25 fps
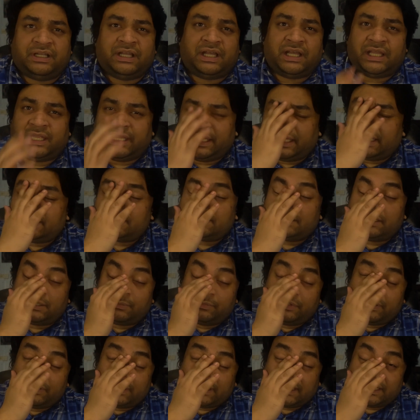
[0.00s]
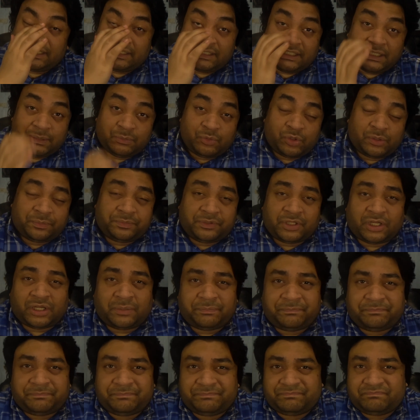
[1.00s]
Kai as the number 10, Timo up
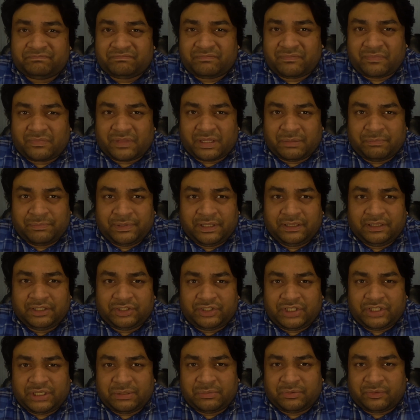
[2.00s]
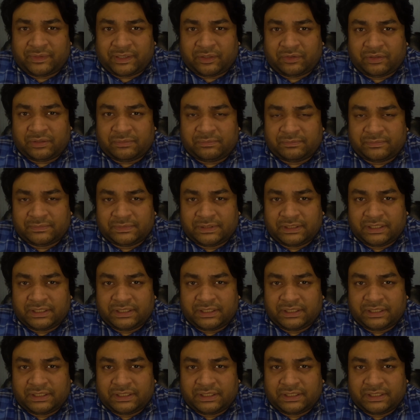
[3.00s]
top. Build a team around them.